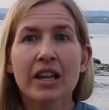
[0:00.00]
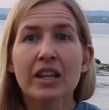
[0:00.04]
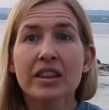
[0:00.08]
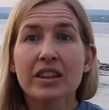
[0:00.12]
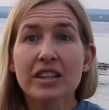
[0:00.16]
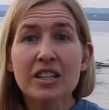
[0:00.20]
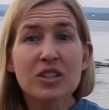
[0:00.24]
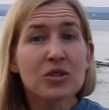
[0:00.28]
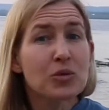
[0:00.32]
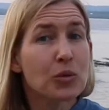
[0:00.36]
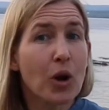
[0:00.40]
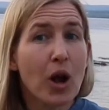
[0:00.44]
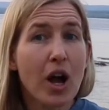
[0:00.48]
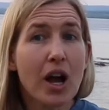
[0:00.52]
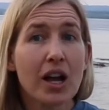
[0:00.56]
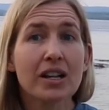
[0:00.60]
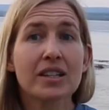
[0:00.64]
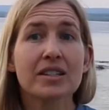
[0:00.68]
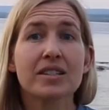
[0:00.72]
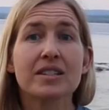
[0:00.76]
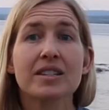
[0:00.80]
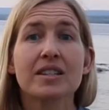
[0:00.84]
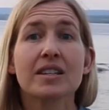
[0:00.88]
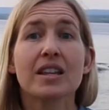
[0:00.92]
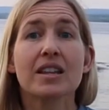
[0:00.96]
These
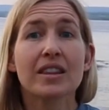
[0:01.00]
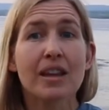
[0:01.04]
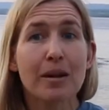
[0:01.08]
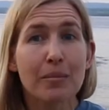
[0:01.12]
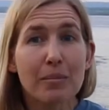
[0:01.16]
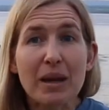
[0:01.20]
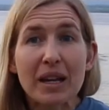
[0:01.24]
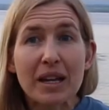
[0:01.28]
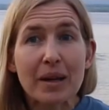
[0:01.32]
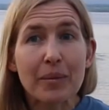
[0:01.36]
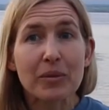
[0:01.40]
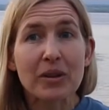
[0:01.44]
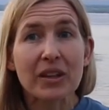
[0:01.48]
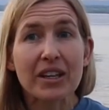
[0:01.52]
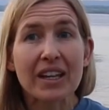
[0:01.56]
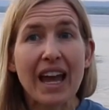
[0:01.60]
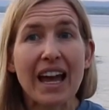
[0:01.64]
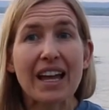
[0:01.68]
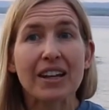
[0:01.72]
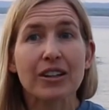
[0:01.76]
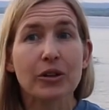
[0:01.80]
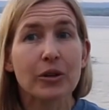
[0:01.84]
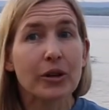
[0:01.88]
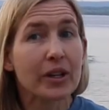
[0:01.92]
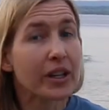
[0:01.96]
rocks that make up the Gatineau